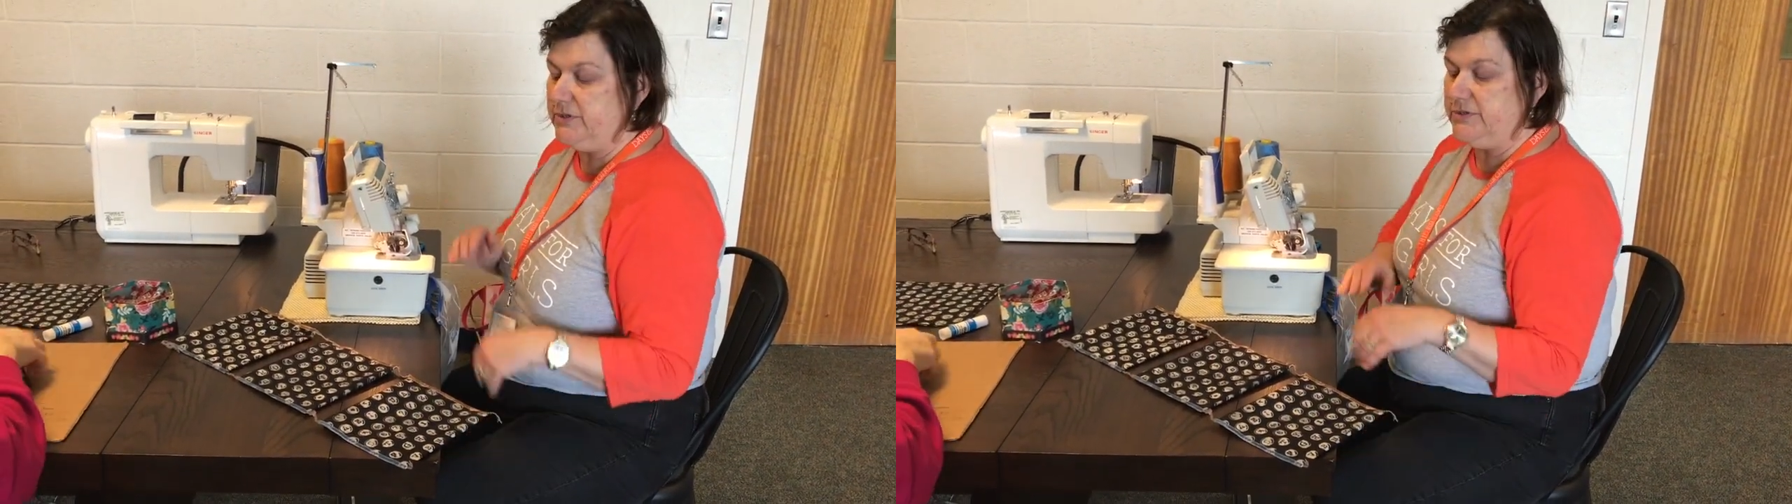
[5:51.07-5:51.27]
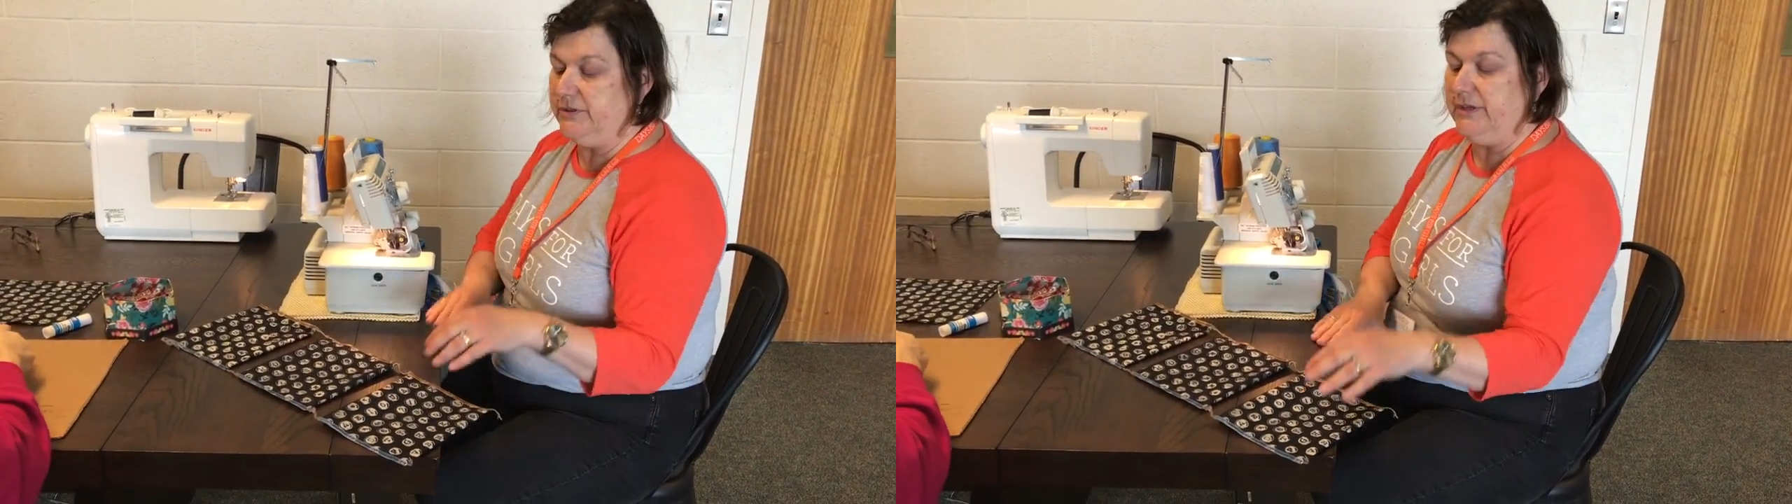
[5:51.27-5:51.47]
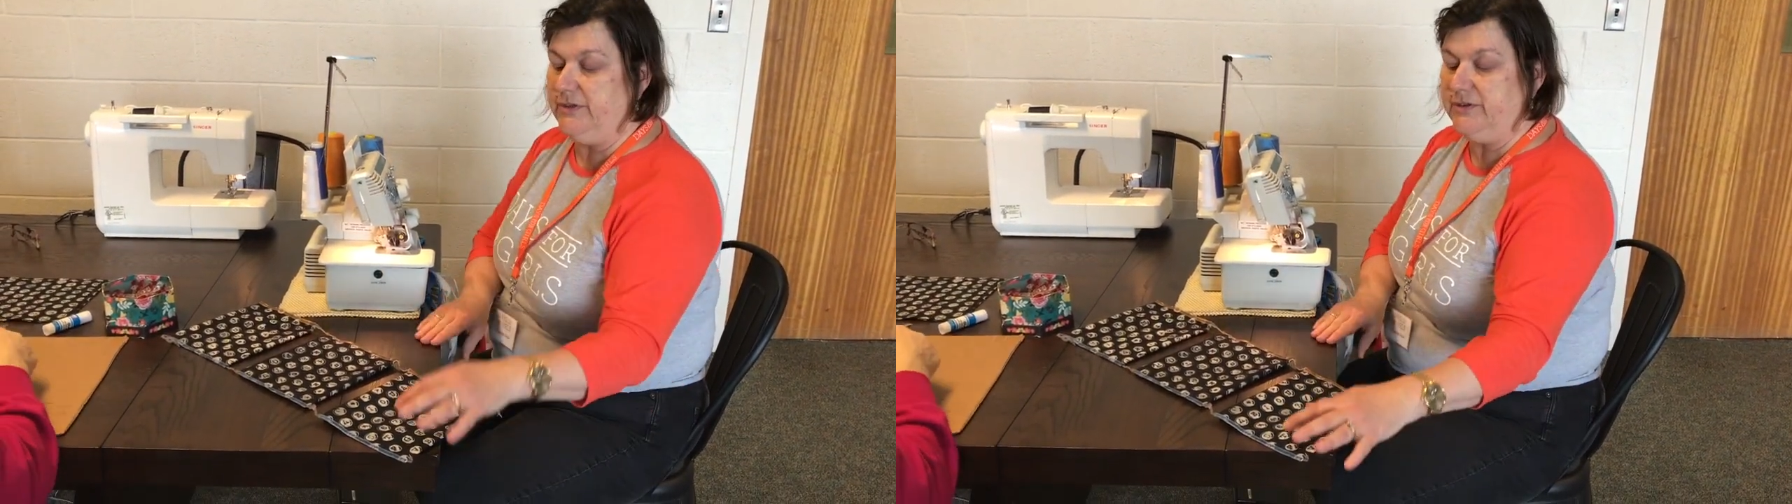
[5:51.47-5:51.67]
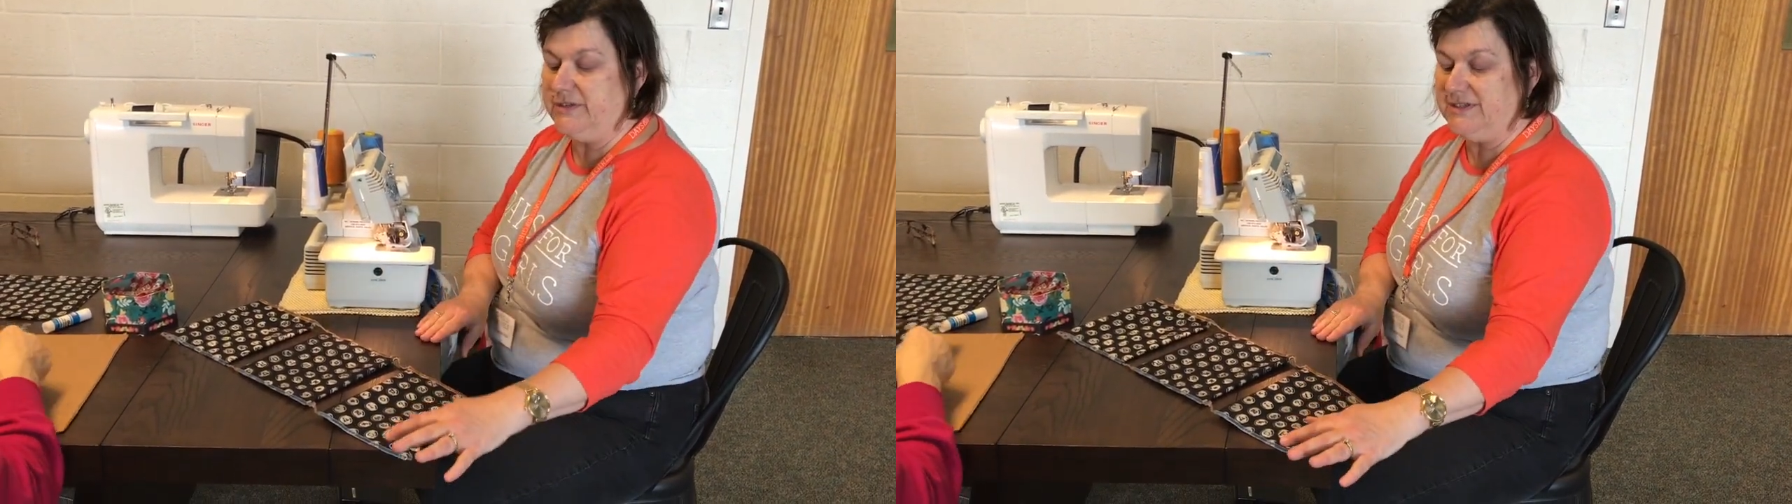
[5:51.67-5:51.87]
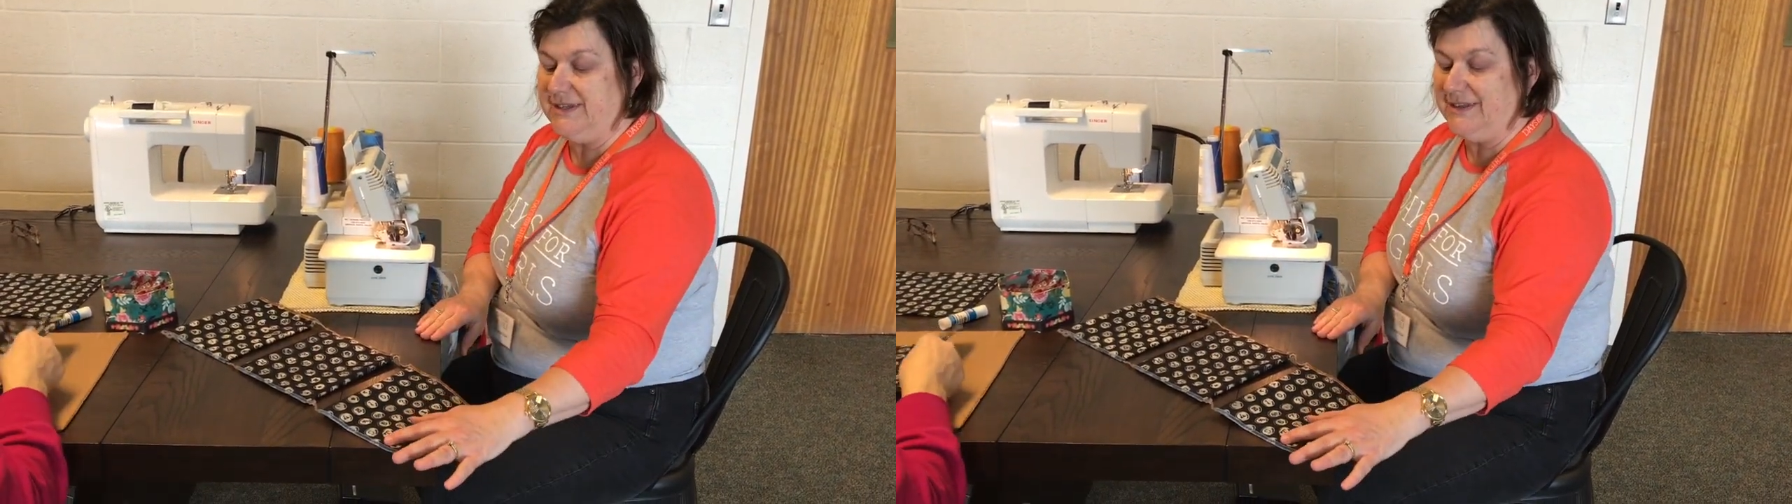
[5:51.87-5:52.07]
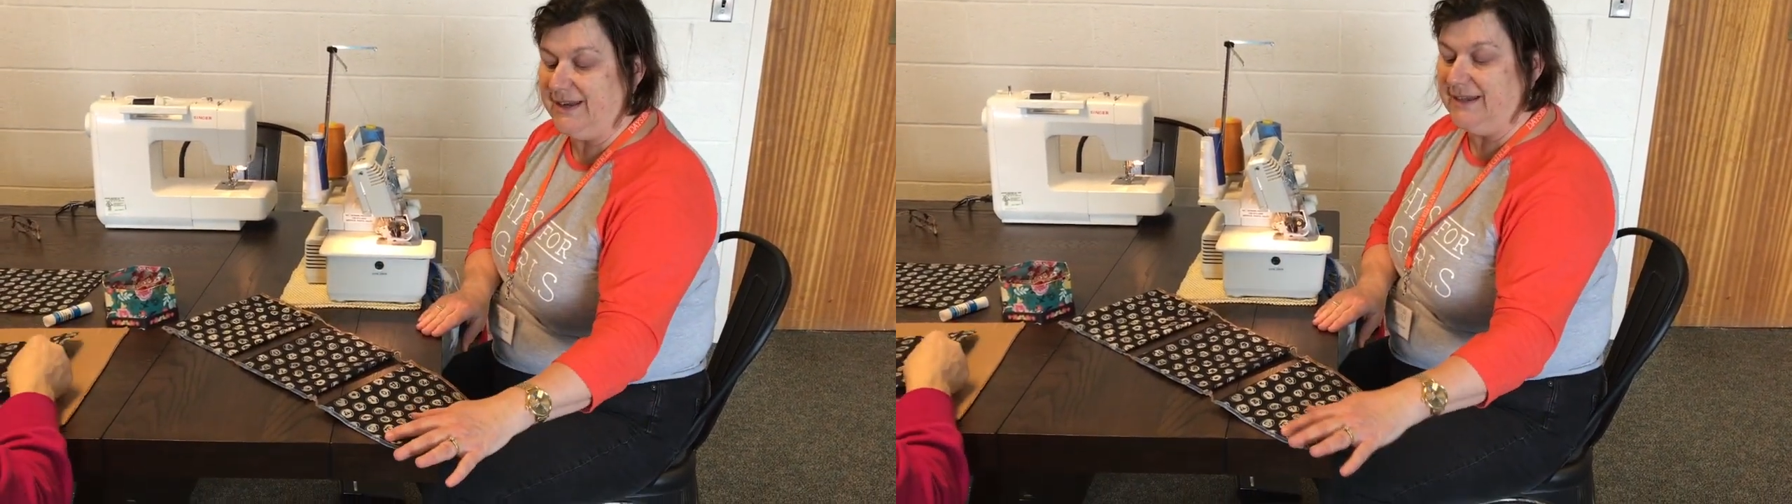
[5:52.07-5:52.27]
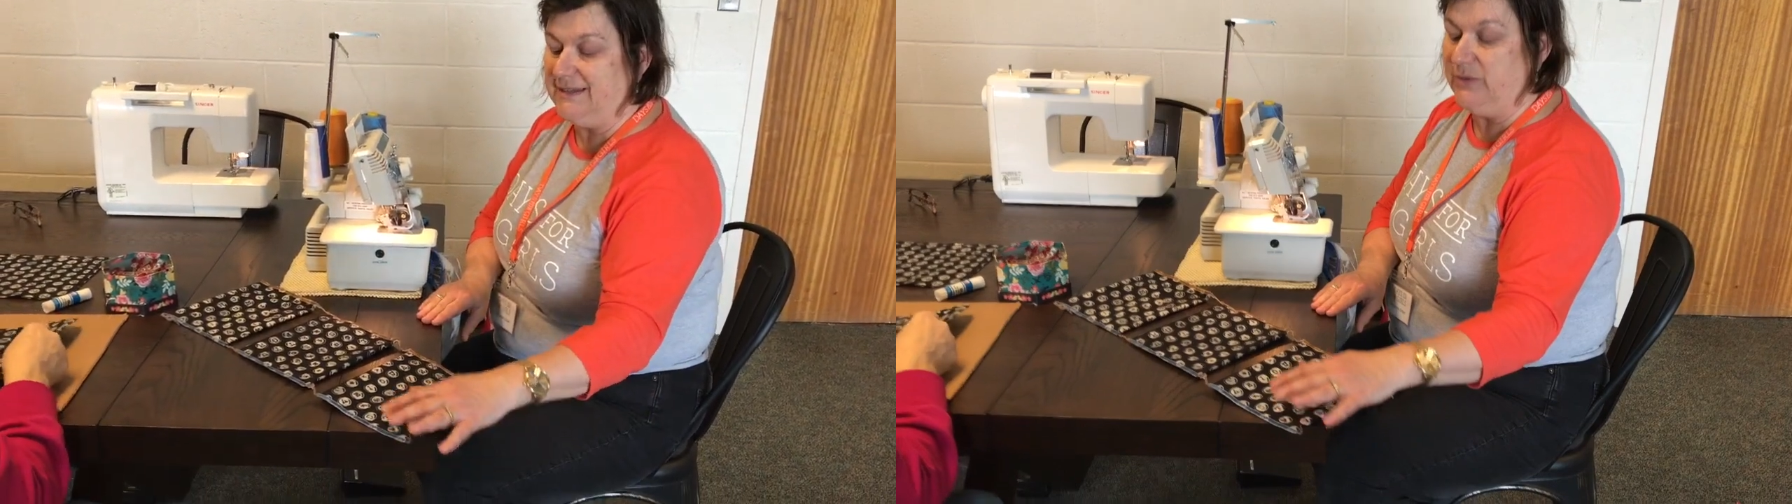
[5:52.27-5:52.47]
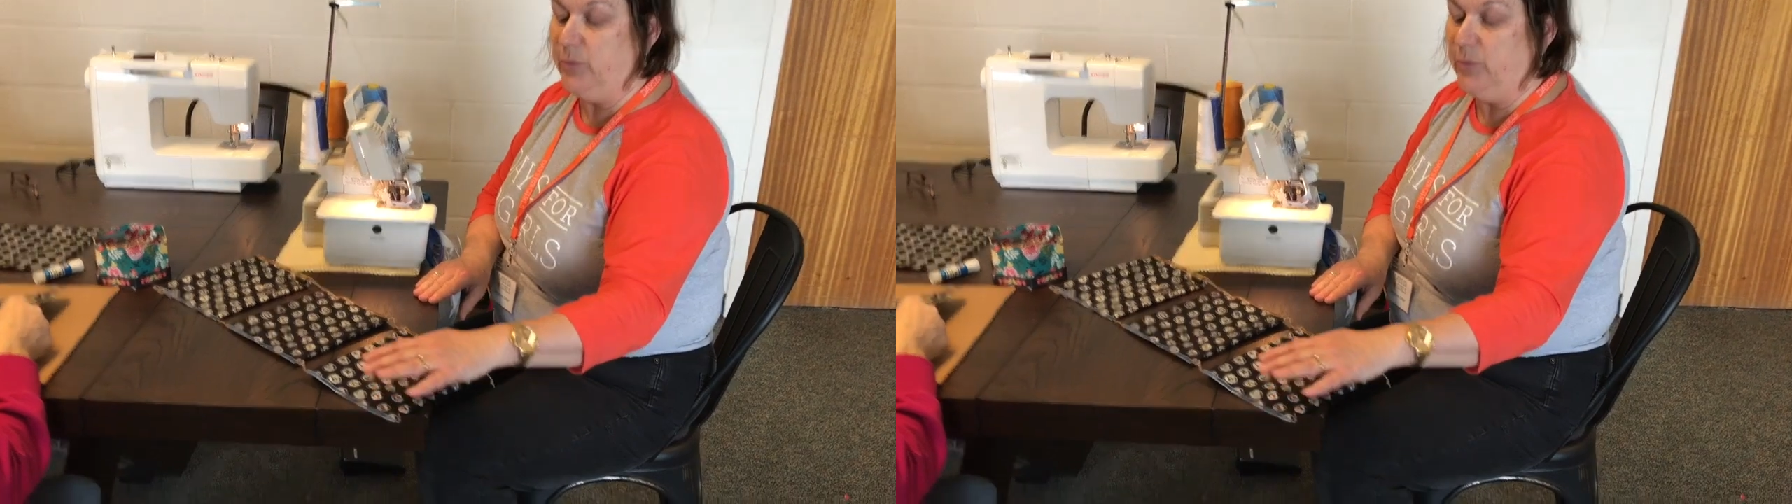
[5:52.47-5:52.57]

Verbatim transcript: so that you could see that I did